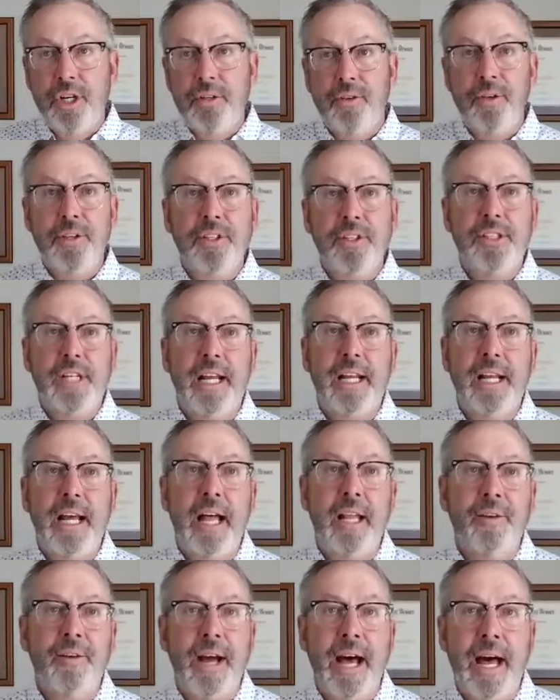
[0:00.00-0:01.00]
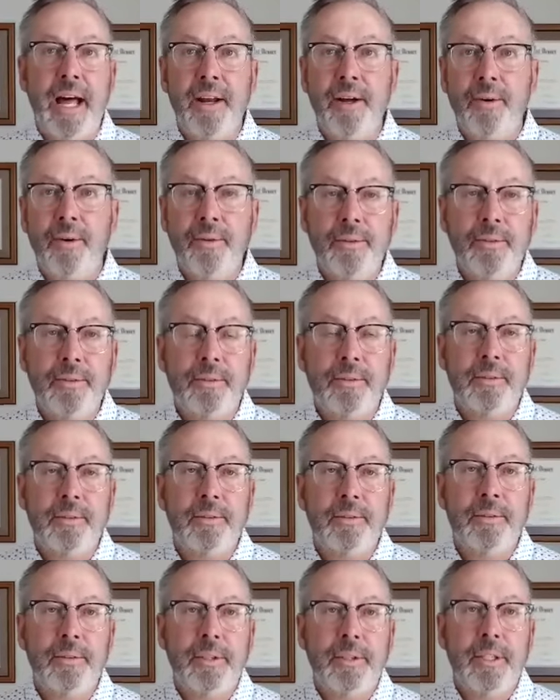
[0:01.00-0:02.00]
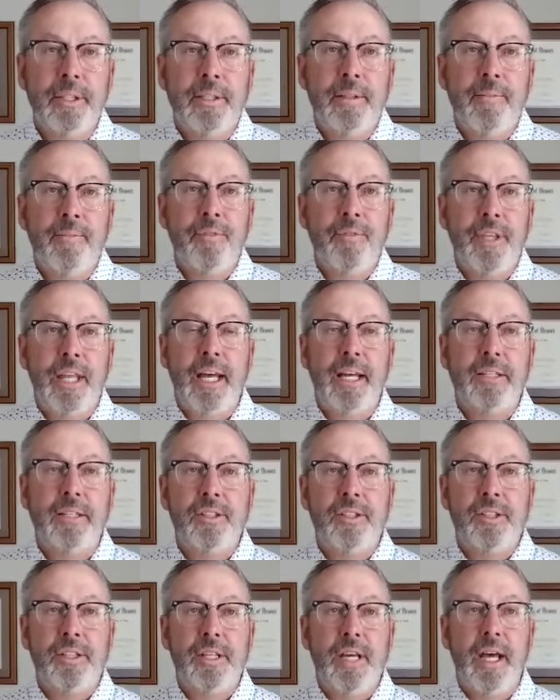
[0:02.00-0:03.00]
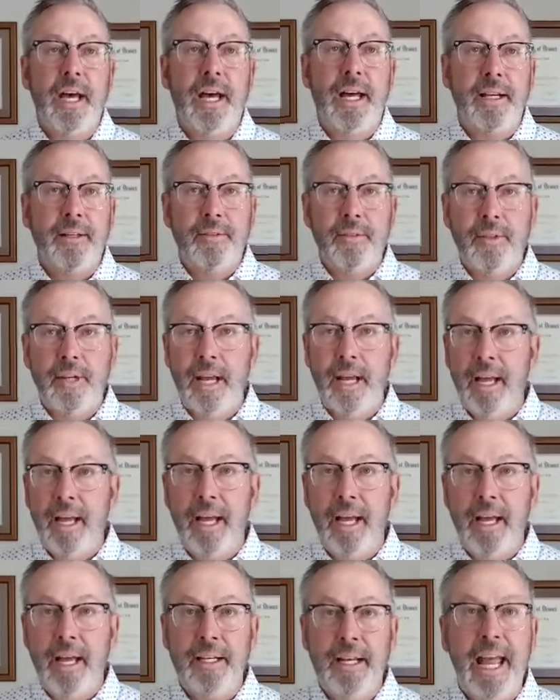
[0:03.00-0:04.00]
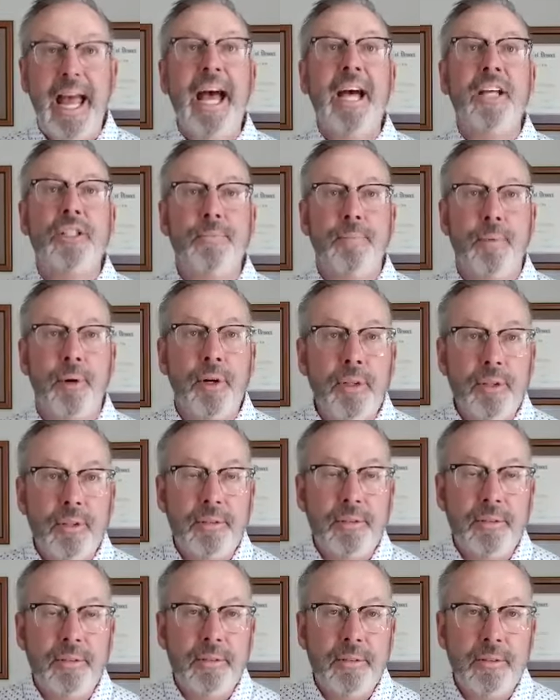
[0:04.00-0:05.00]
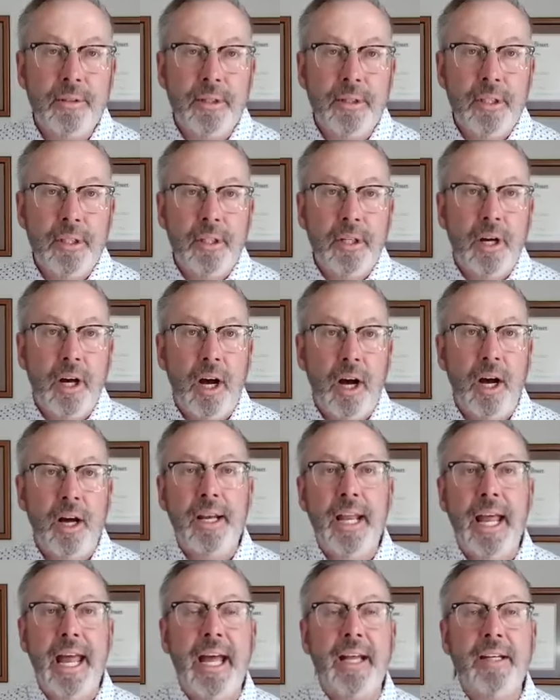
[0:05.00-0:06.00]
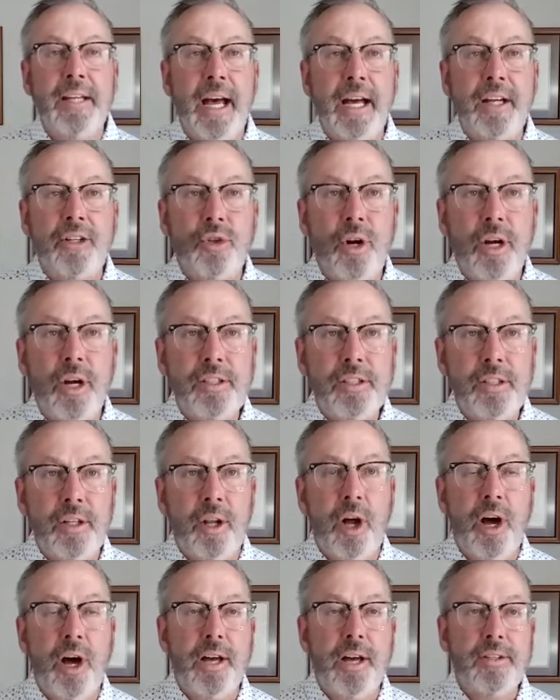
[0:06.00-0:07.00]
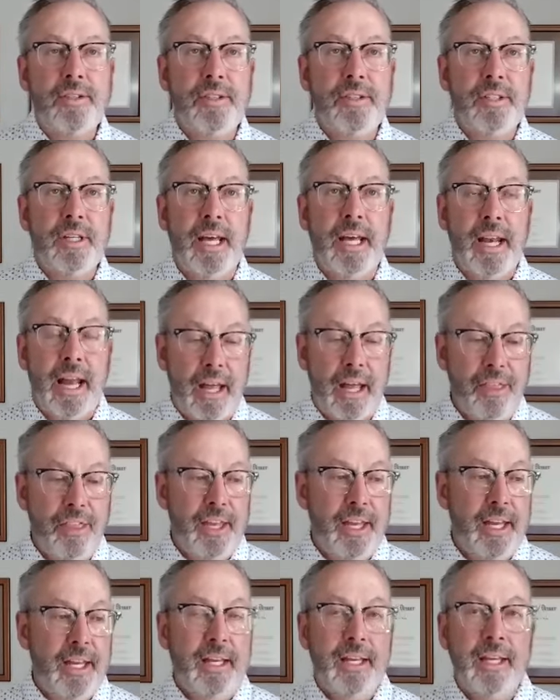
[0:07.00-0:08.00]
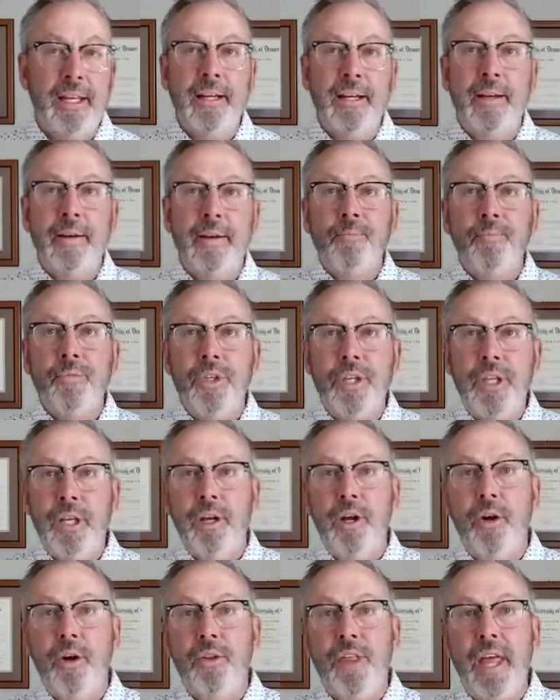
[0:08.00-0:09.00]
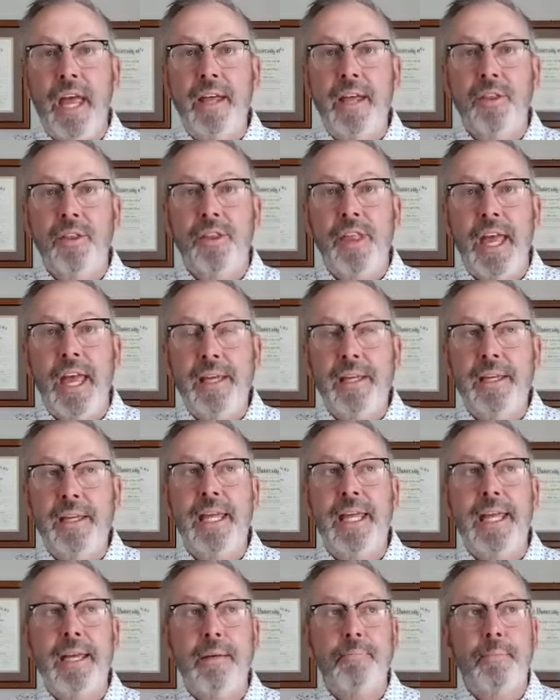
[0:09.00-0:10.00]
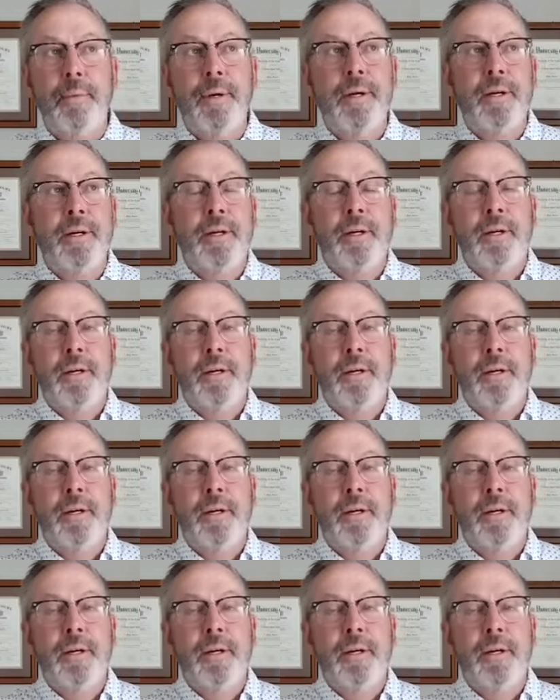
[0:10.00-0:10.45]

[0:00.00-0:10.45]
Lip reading: general in the state of Colorado that's an expert on antitrust laws. And I think, they keep